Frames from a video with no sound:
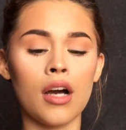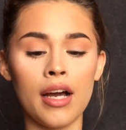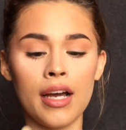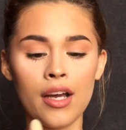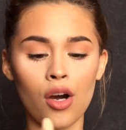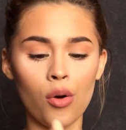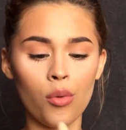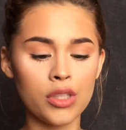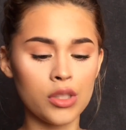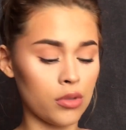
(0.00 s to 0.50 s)

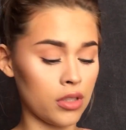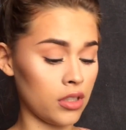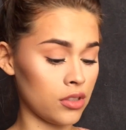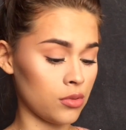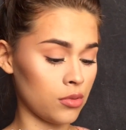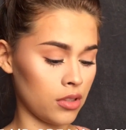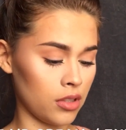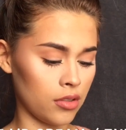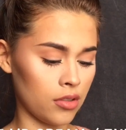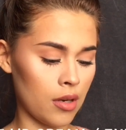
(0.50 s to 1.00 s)
I always wear
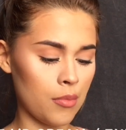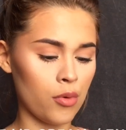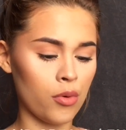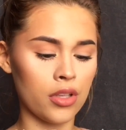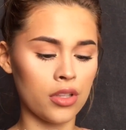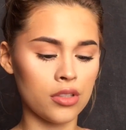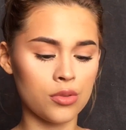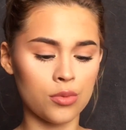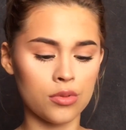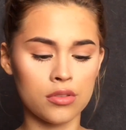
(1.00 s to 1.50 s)
this one though. I'm gonna
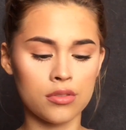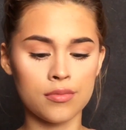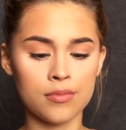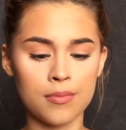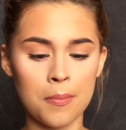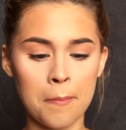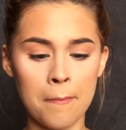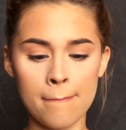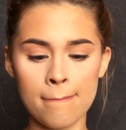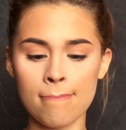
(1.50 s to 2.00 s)
wear this one.
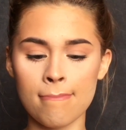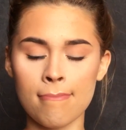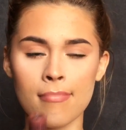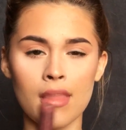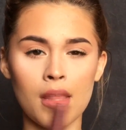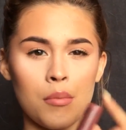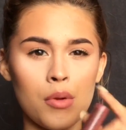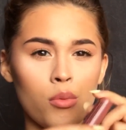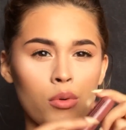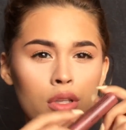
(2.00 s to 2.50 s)

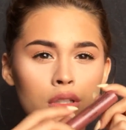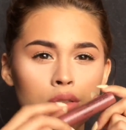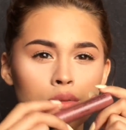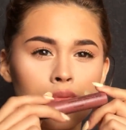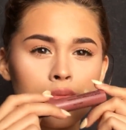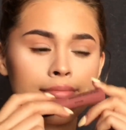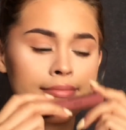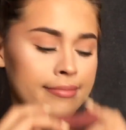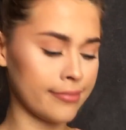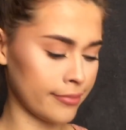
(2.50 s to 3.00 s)
I'm gonna wear this
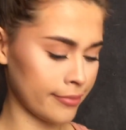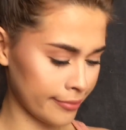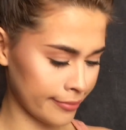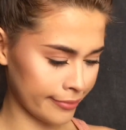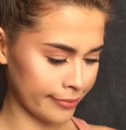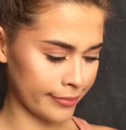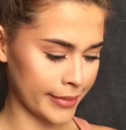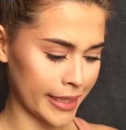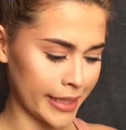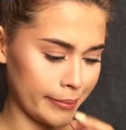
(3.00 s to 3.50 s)
one.
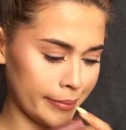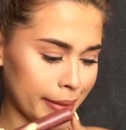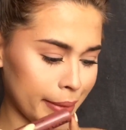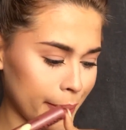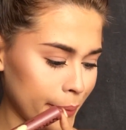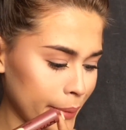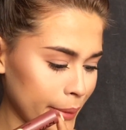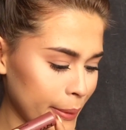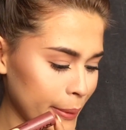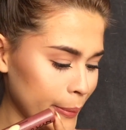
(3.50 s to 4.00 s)
I'm
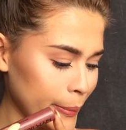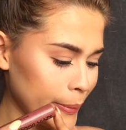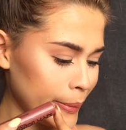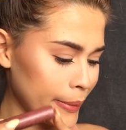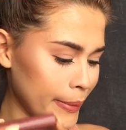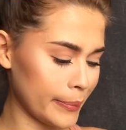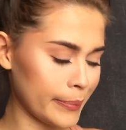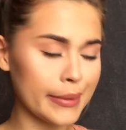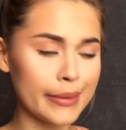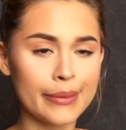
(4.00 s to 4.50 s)
gonna wear this one.
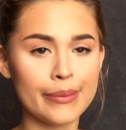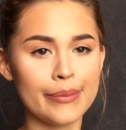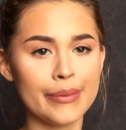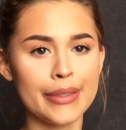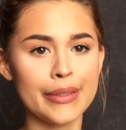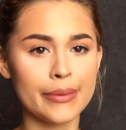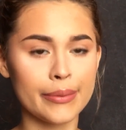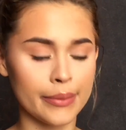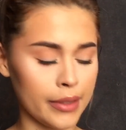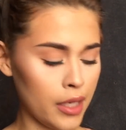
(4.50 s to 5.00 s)
I'm gonna
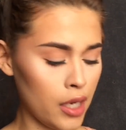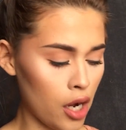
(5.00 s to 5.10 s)
wear this one.